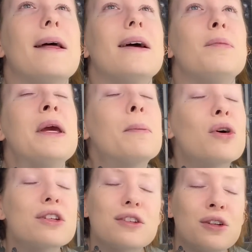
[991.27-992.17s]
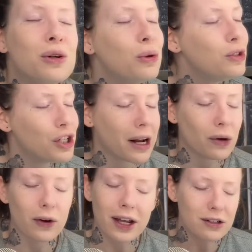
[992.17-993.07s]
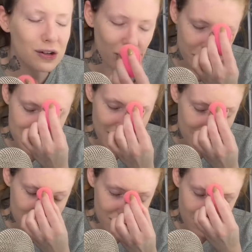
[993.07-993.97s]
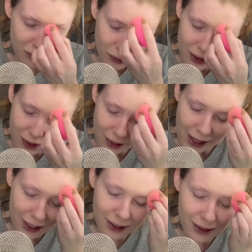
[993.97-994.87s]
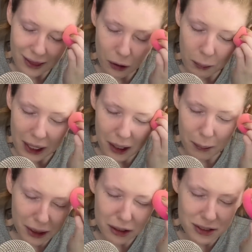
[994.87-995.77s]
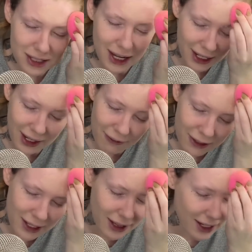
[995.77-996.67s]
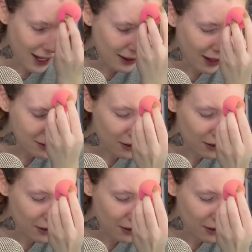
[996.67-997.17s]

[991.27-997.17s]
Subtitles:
People are too gentle and too obsessed with, like, their makeup and their skin and everything like that, and that's